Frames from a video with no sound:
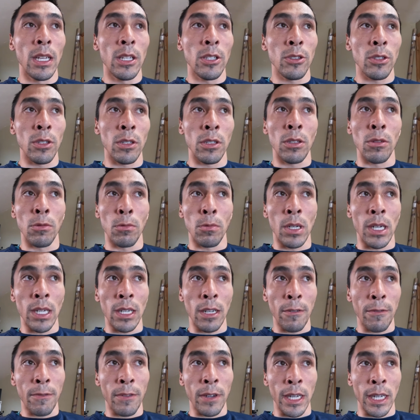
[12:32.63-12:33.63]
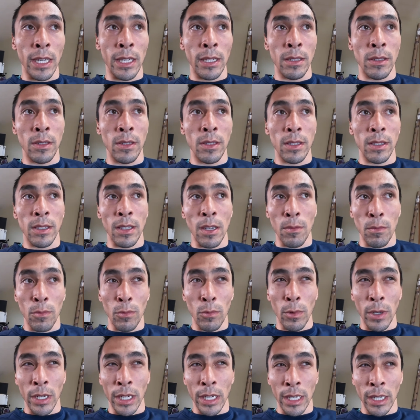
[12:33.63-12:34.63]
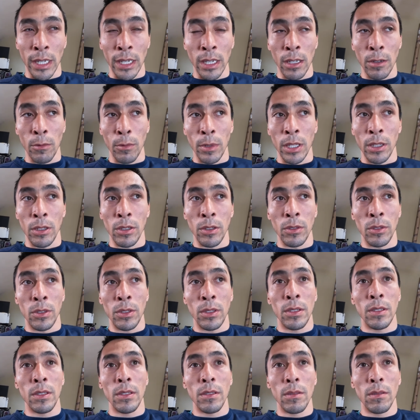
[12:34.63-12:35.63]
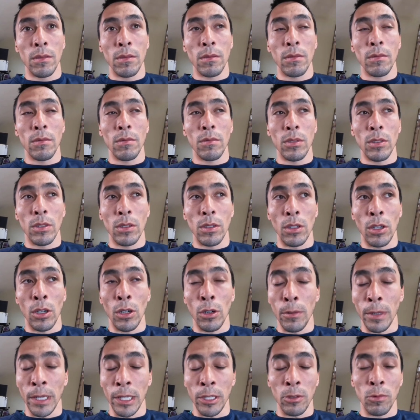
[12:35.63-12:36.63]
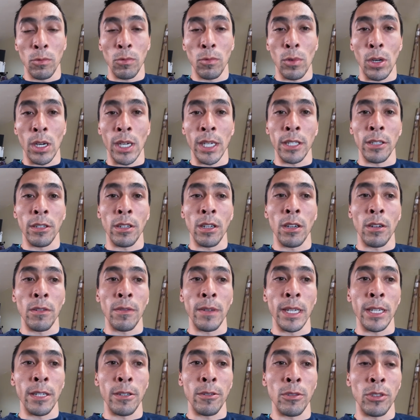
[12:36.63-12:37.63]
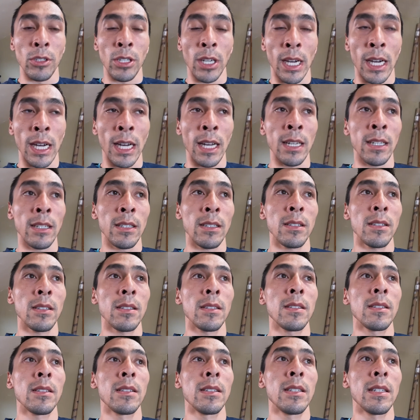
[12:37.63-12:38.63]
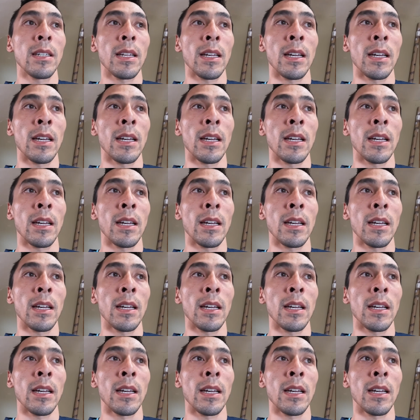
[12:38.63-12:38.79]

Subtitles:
So you want to find somewhere where there's always water around docks.